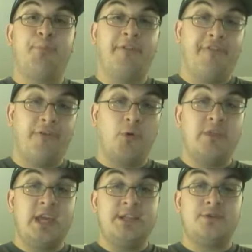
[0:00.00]

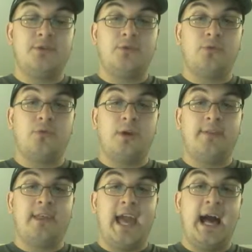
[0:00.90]
Before they do,
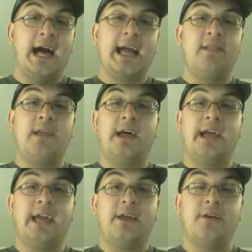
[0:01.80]
they
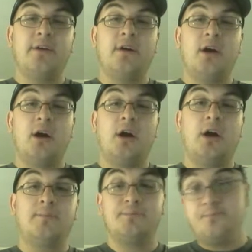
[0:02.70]
highlight
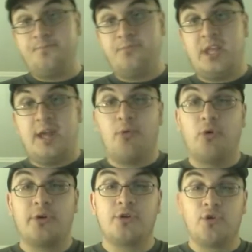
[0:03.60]

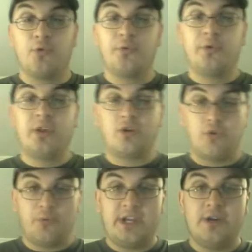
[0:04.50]
the
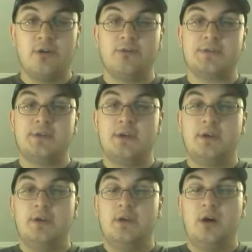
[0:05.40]
careers
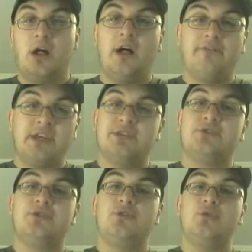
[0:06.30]
of these
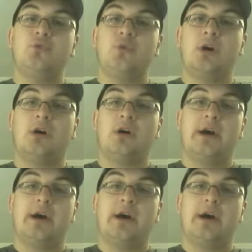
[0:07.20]
two.